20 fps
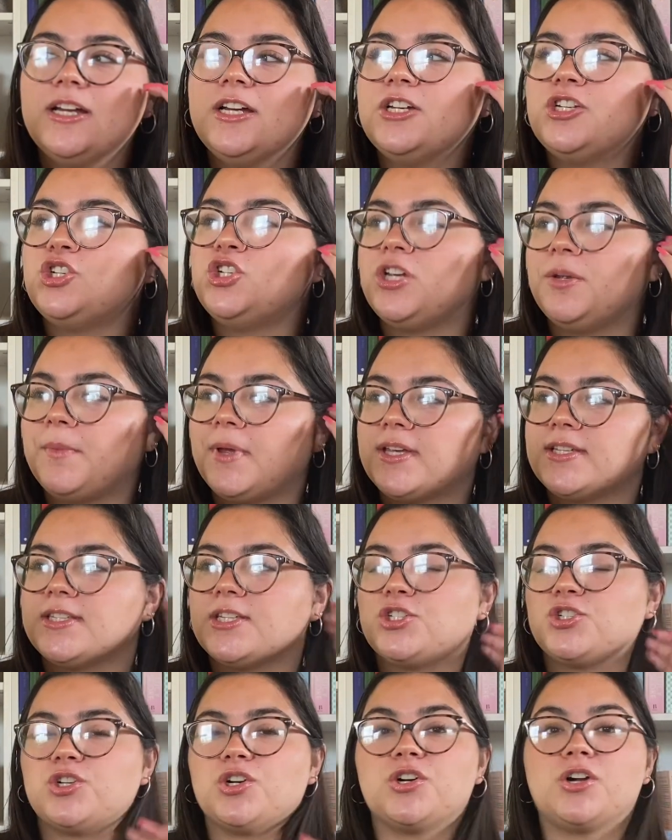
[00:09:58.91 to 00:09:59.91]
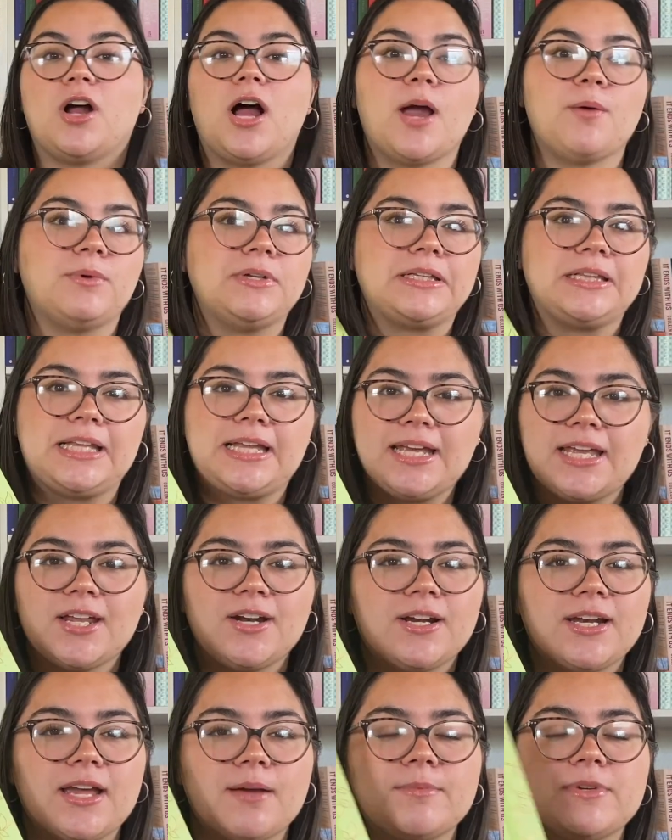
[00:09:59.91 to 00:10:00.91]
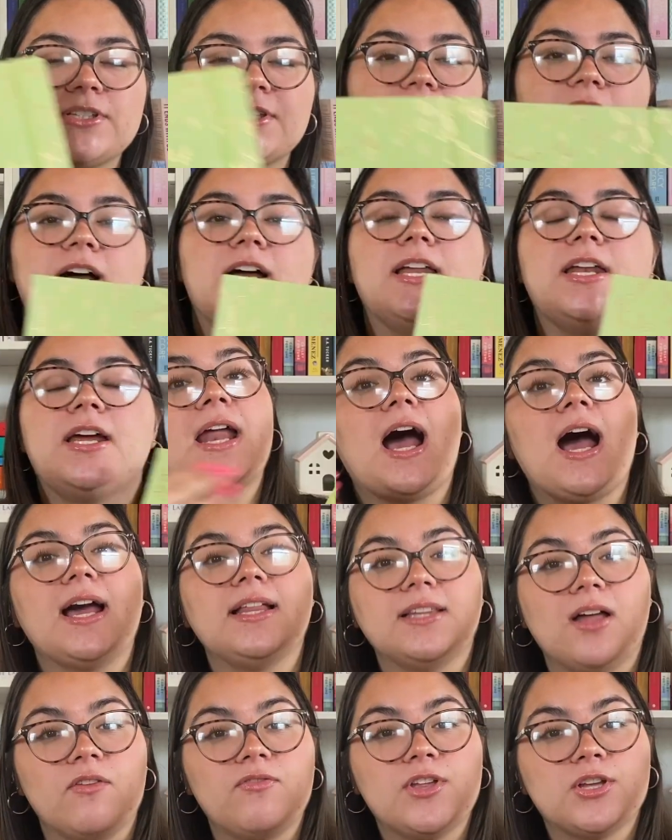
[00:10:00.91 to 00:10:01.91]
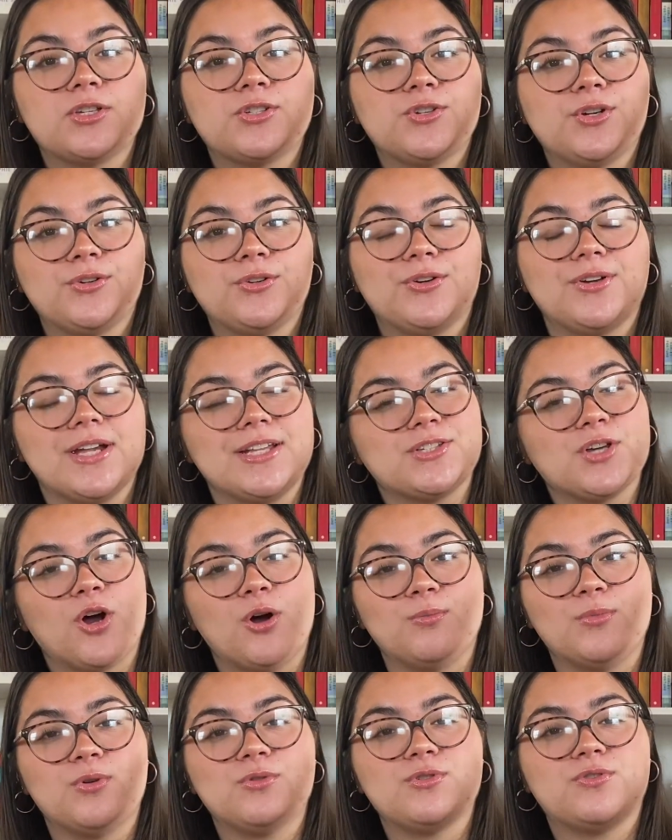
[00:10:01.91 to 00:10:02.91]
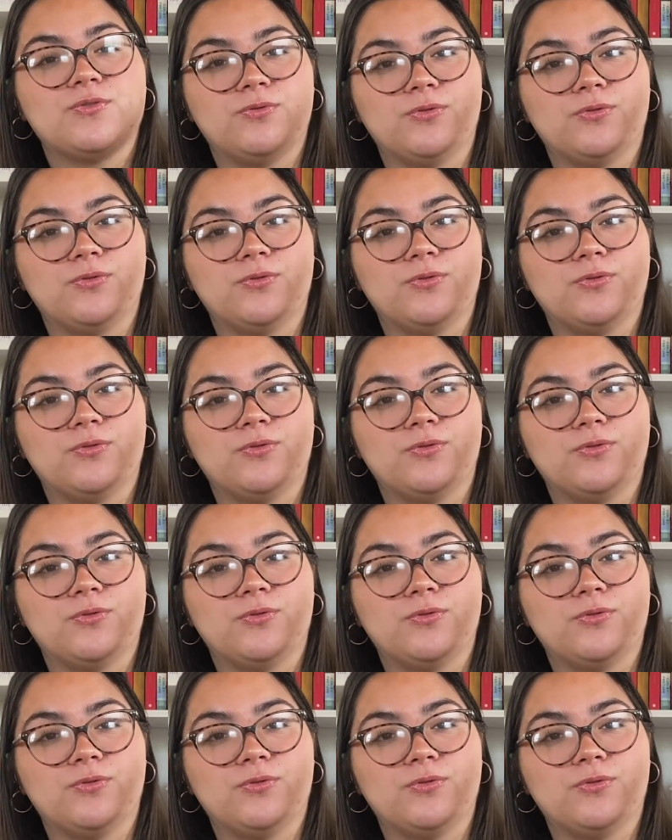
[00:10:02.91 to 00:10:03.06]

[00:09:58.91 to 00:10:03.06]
She makes this journal. I will link it on Amazon. I love this journal. It's almost